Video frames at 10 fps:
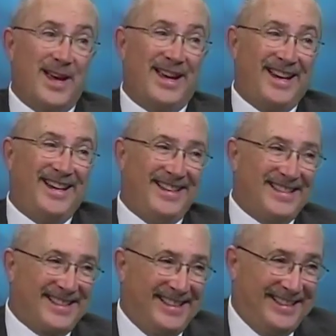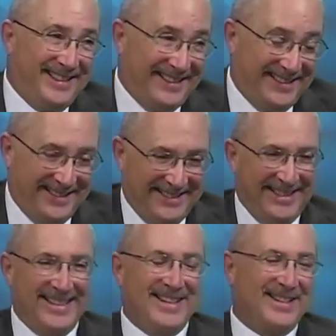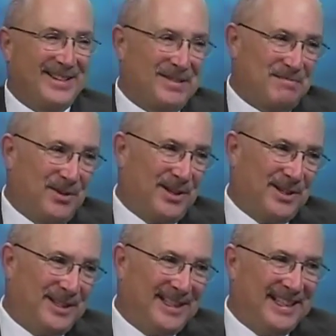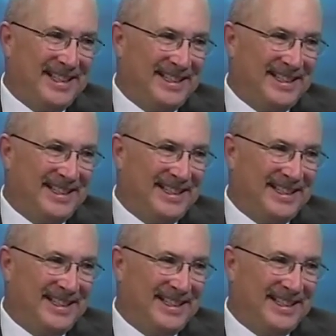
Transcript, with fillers: things. That's pretty good. Now,